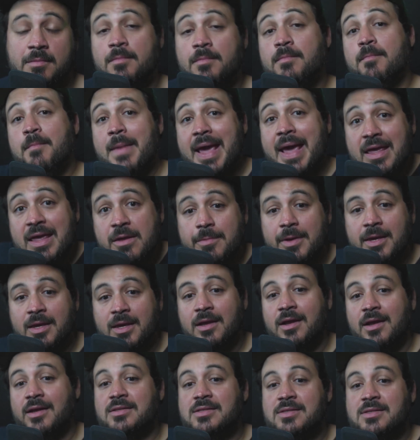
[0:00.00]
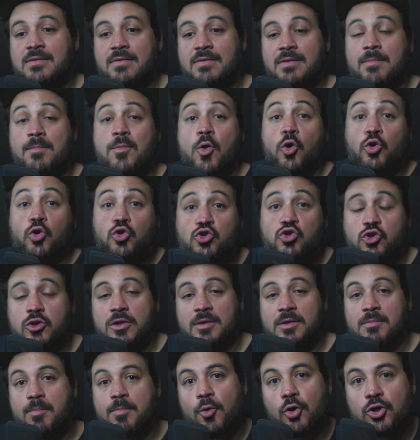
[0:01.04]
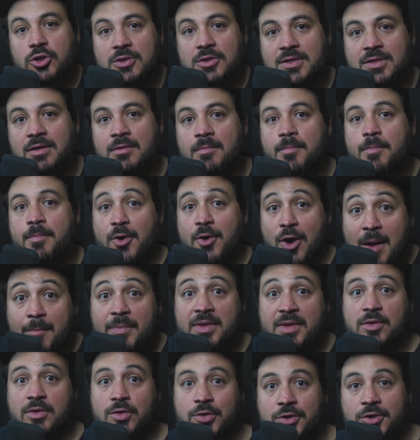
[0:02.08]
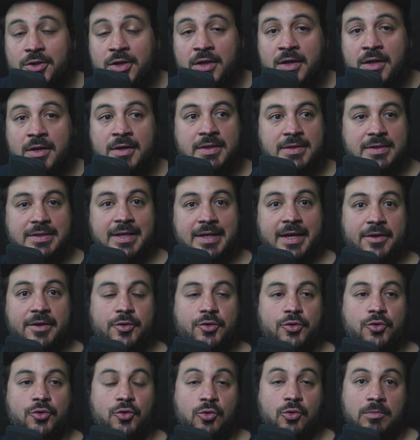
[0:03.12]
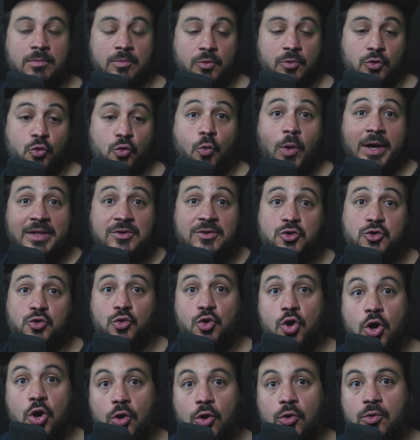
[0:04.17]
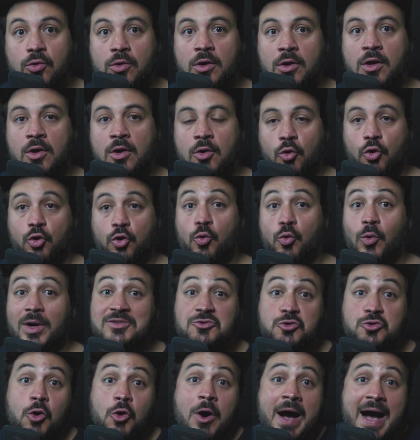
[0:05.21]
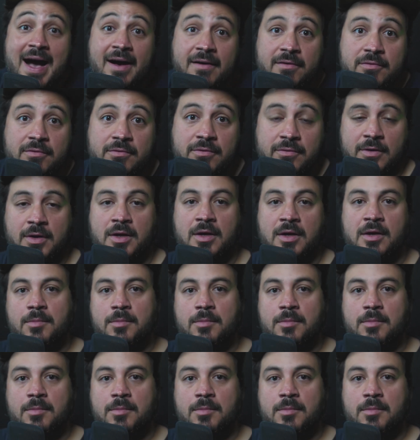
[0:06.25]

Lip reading: Maybe it's the most important parameter that you want to know or you want to have